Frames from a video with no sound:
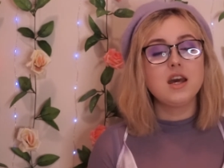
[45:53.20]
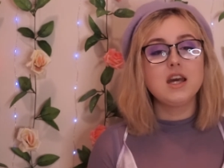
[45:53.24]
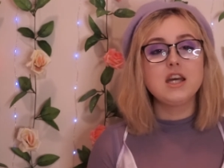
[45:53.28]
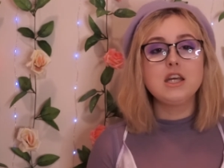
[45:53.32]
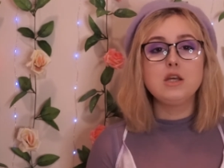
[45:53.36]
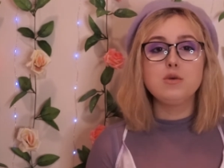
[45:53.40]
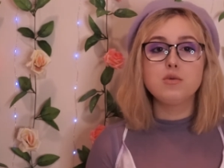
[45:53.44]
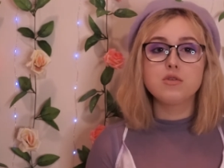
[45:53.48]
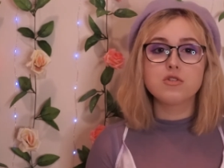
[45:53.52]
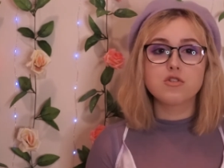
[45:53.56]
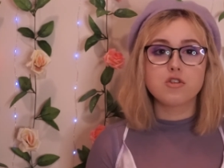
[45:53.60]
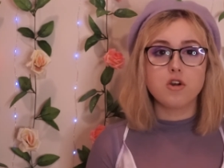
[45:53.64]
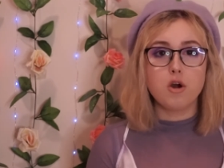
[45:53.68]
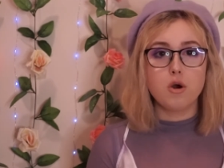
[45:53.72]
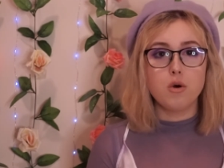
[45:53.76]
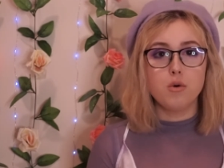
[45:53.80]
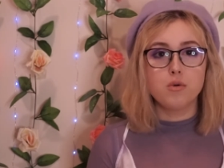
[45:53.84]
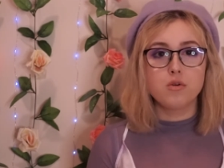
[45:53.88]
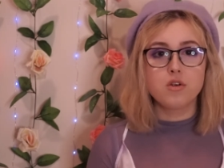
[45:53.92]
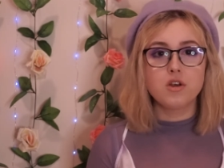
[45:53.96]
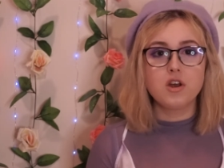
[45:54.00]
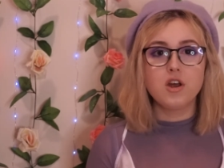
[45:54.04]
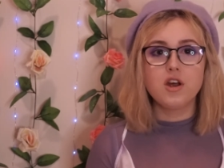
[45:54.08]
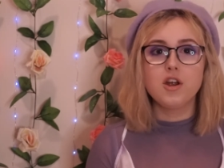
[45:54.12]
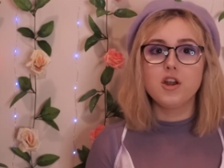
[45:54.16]
he was
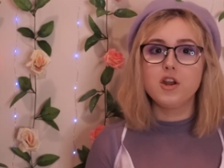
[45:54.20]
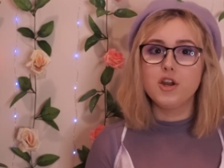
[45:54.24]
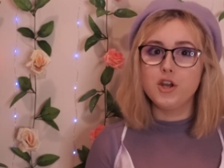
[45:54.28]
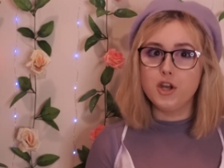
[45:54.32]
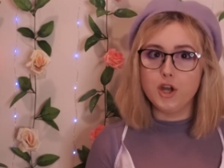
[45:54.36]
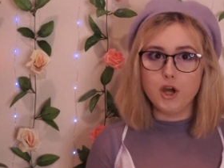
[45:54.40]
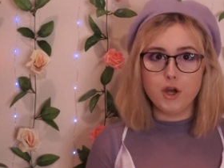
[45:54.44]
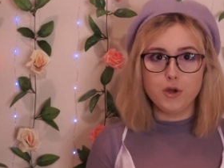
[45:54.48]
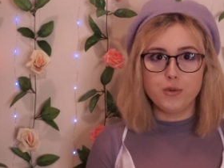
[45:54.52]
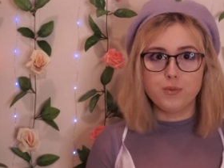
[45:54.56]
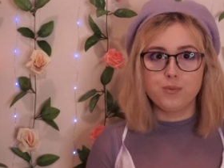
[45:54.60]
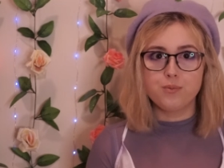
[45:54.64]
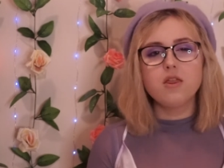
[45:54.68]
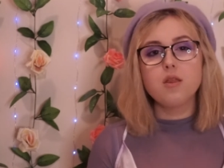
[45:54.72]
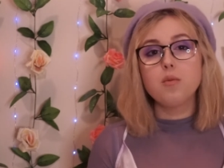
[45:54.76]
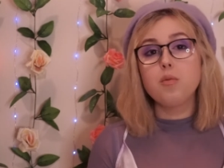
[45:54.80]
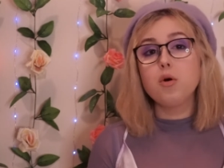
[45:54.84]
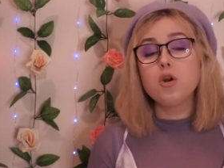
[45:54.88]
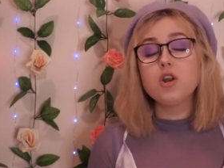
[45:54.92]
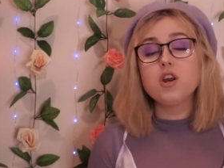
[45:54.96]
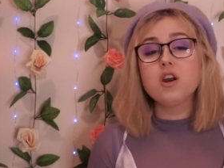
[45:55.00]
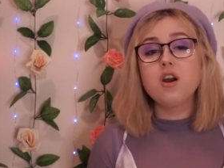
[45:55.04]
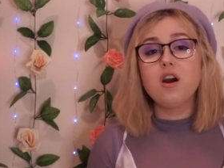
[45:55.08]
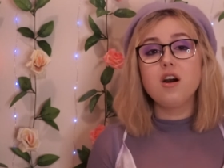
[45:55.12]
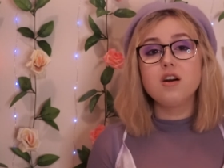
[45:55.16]
told no. The
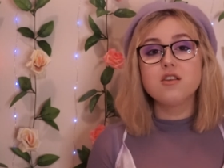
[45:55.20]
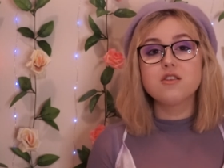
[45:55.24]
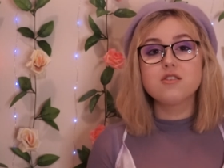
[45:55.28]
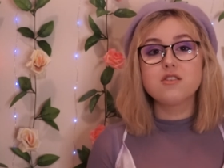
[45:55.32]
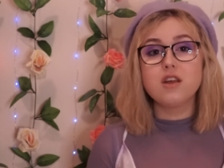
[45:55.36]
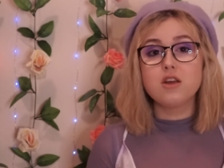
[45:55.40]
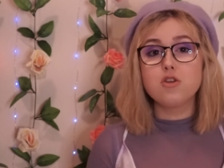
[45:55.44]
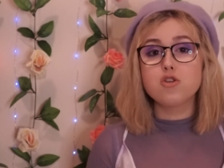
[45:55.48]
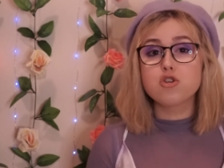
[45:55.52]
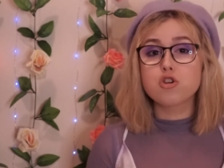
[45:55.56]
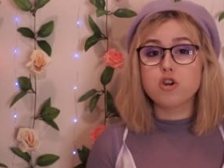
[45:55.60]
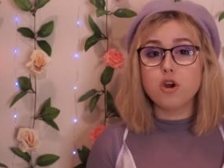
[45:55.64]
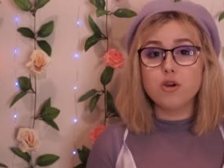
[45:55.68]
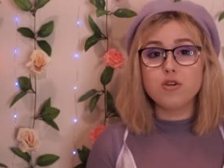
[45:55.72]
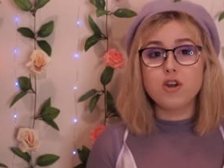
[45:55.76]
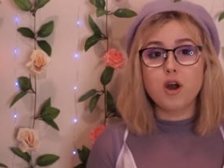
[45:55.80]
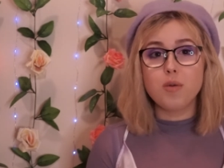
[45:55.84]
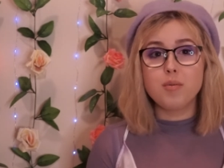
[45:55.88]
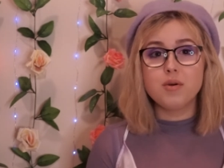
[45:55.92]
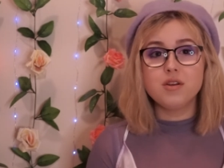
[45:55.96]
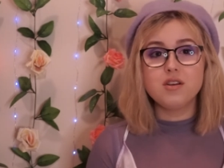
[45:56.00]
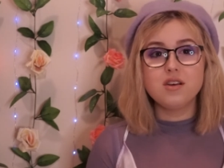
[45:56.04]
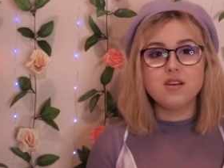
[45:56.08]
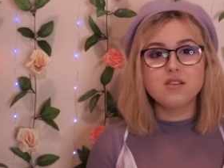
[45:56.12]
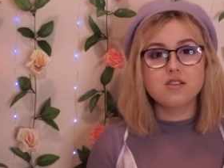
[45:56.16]
bodyguards then showed up
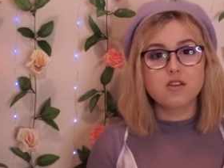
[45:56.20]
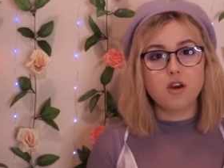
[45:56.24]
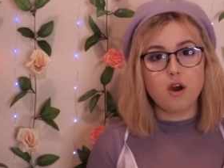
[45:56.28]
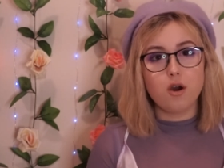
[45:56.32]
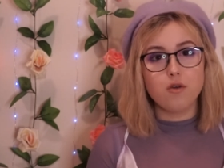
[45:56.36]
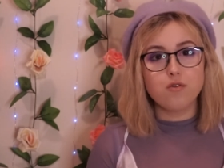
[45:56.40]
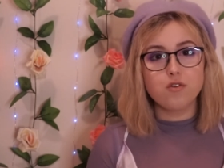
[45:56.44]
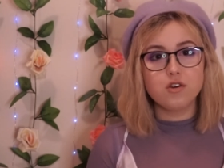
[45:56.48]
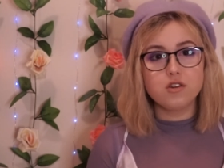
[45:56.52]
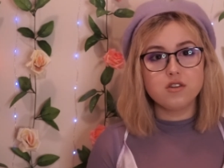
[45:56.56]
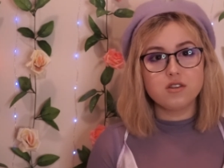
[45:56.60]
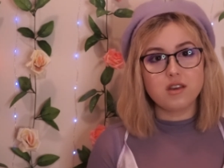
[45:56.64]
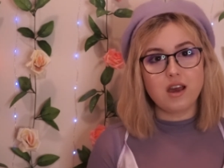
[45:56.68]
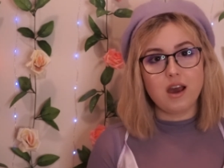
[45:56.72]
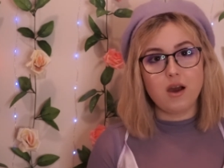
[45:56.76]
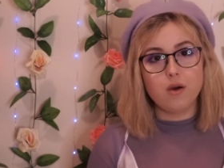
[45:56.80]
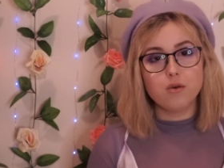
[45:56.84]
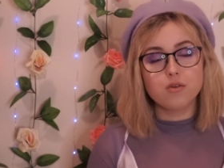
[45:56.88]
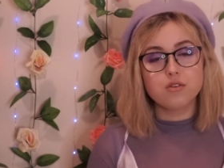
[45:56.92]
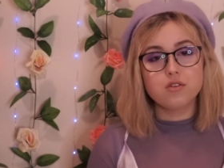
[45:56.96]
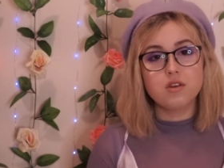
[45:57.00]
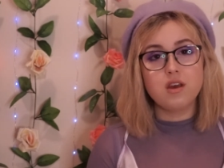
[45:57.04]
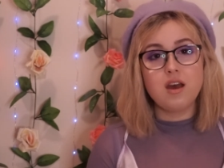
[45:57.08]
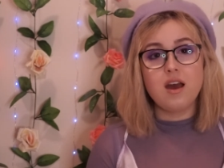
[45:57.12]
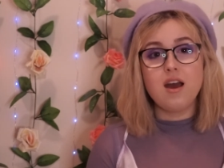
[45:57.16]
at his girlfriend's
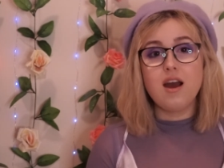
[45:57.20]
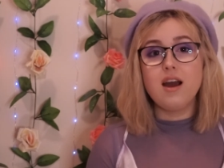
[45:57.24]
house